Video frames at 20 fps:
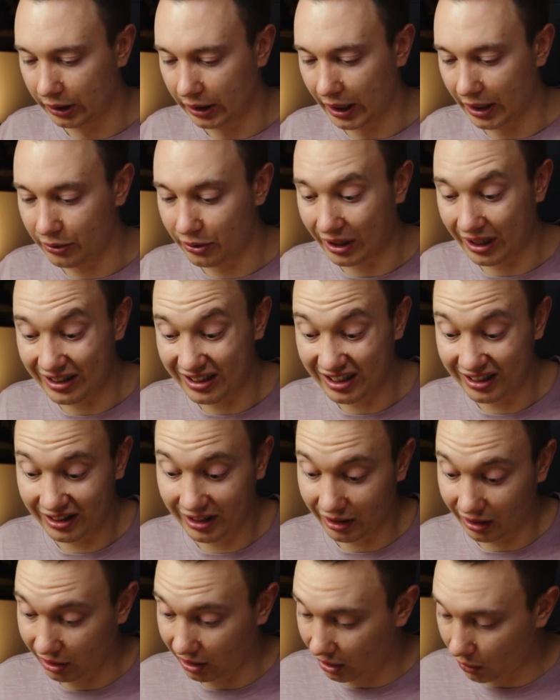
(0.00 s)
As you can see,
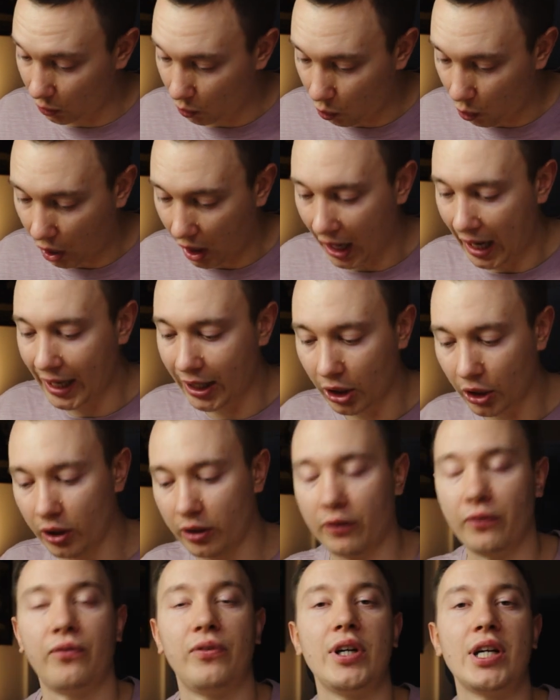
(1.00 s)
there are quite a lot
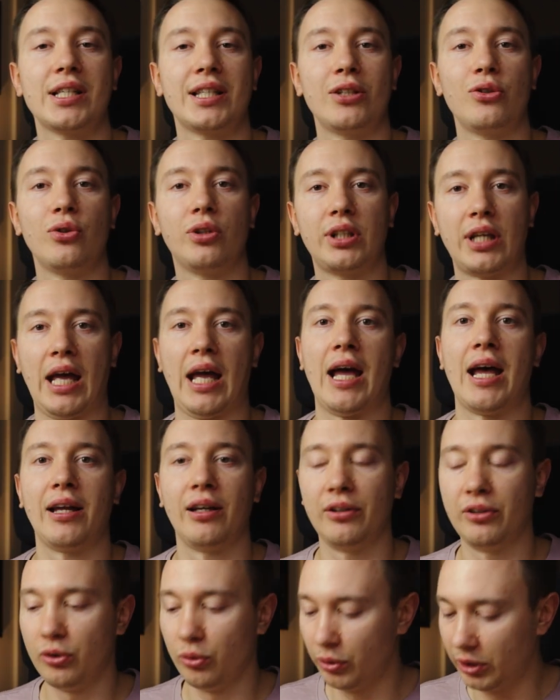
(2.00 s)
of things that you
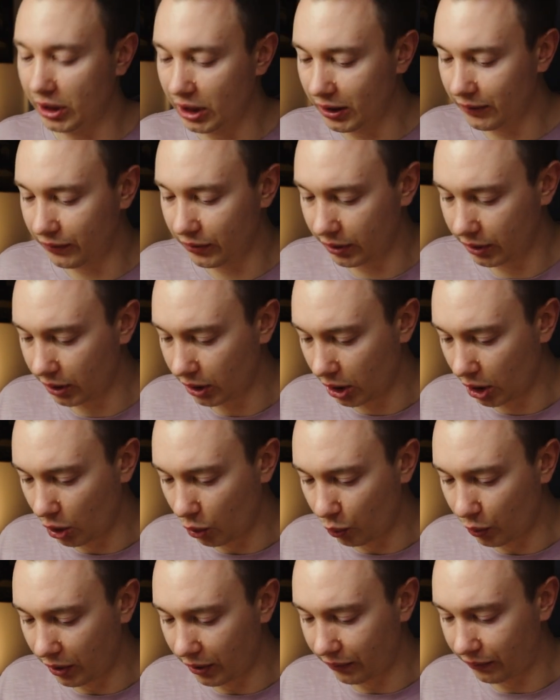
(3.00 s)
can do even
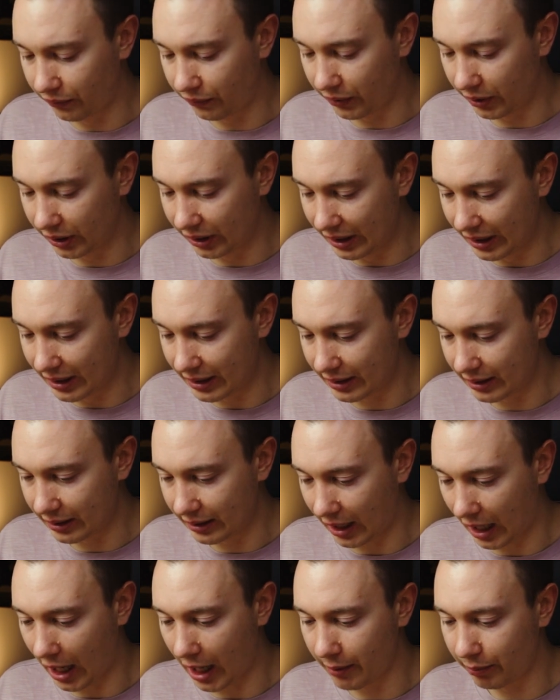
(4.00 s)
with this
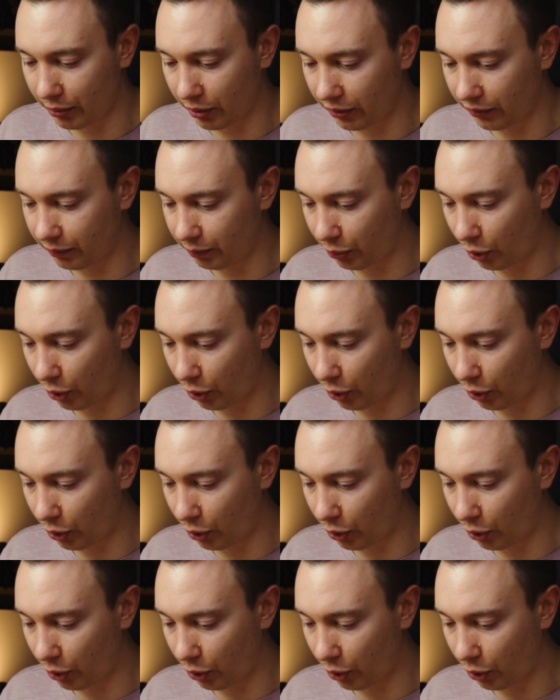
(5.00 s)
type of